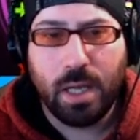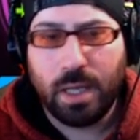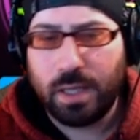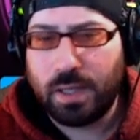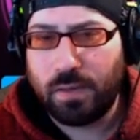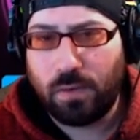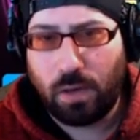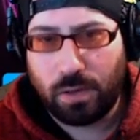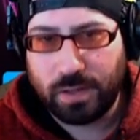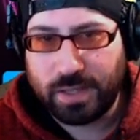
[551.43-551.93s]

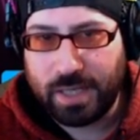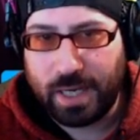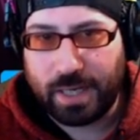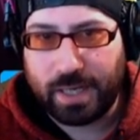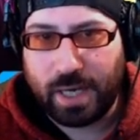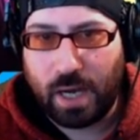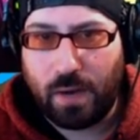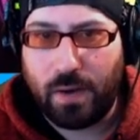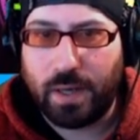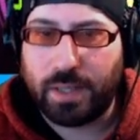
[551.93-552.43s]
they're all tech
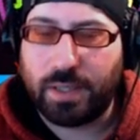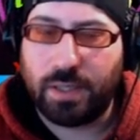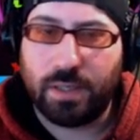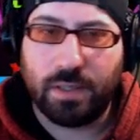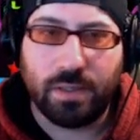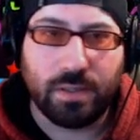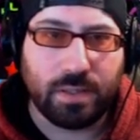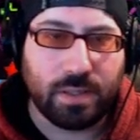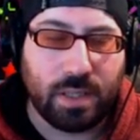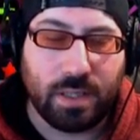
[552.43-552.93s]

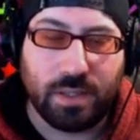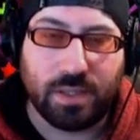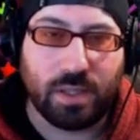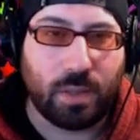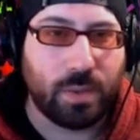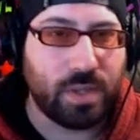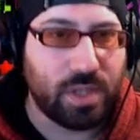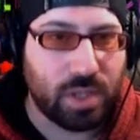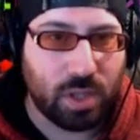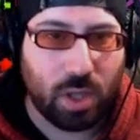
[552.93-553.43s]
characters, and so
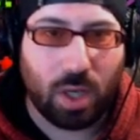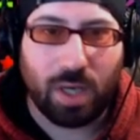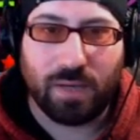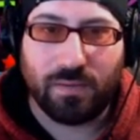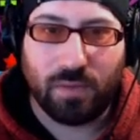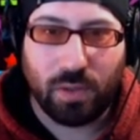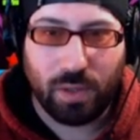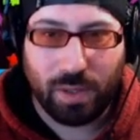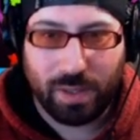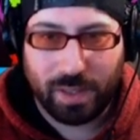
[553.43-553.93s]
is
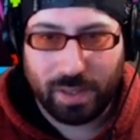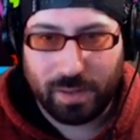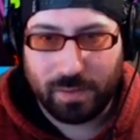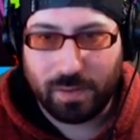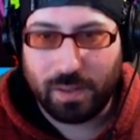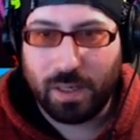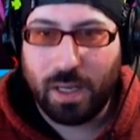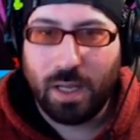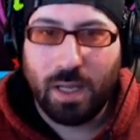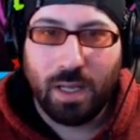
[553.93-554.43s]
Star-Lord and